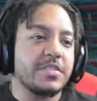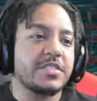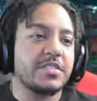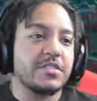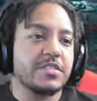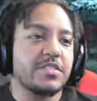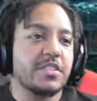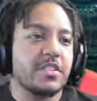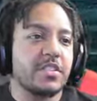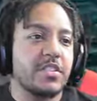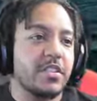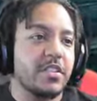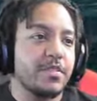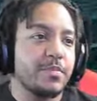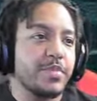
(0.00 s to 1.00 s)
still stuck
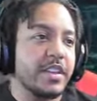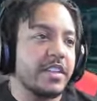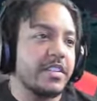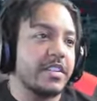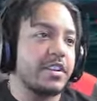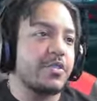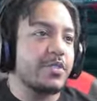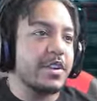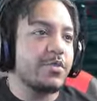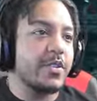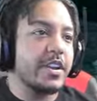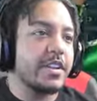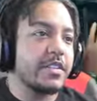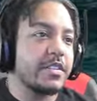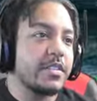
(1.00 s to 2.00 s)
on playing like a green
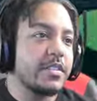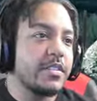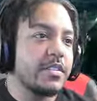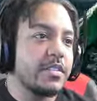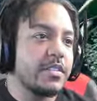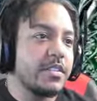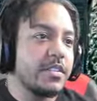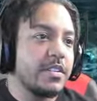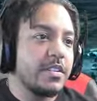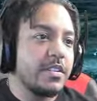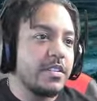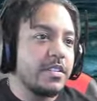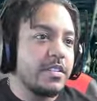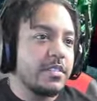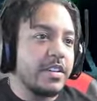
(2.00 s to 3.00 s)
rank.
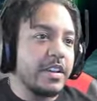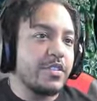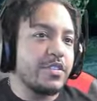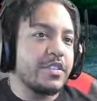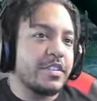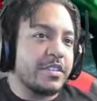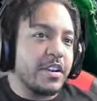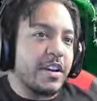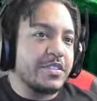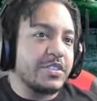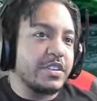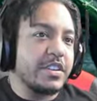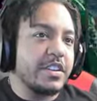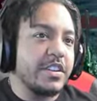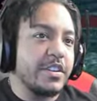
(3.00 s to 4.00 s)
Like literally
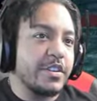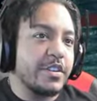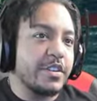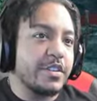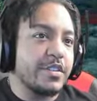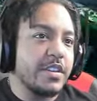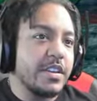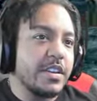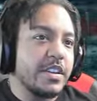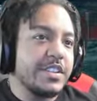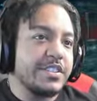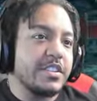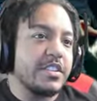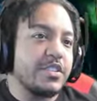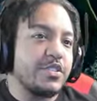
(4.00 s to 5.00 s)
Kazuya here, he's gonna